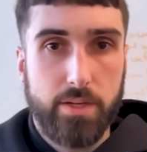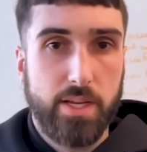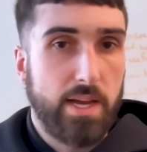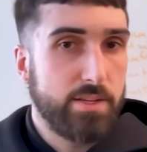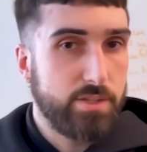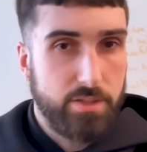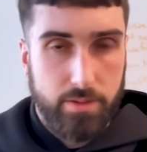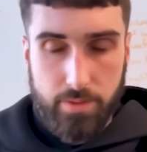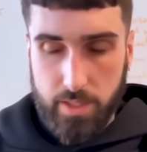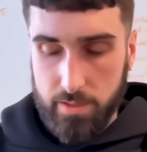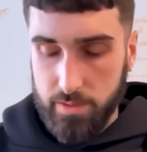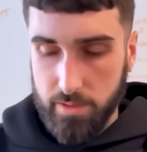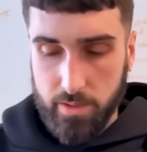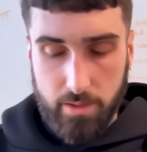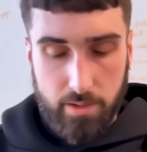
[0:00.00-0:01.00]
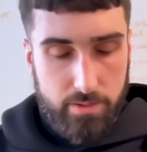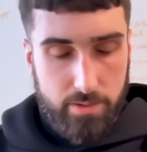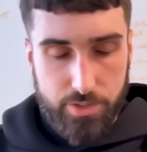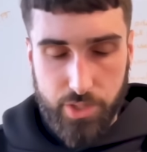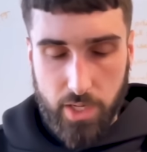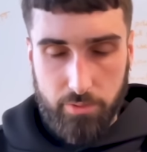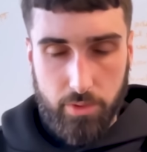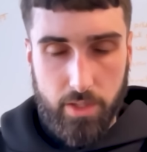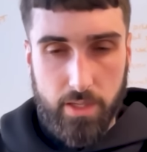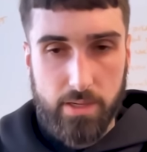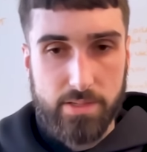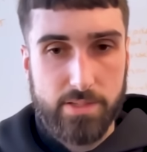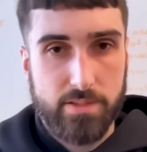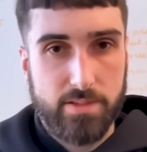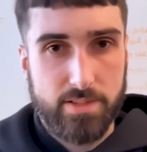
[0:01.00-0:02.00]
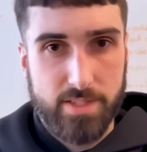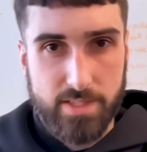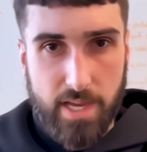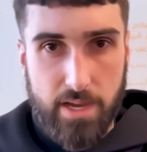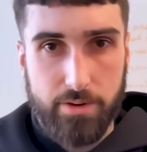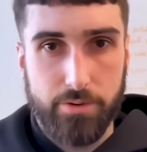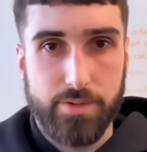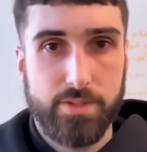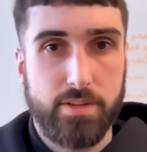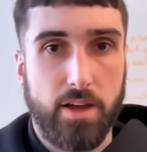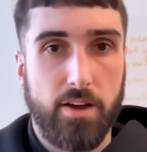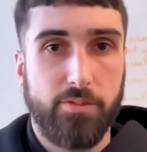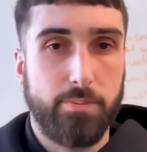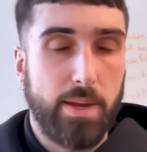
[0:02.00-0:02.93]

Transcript: Yes, you need the generalist standard stuff.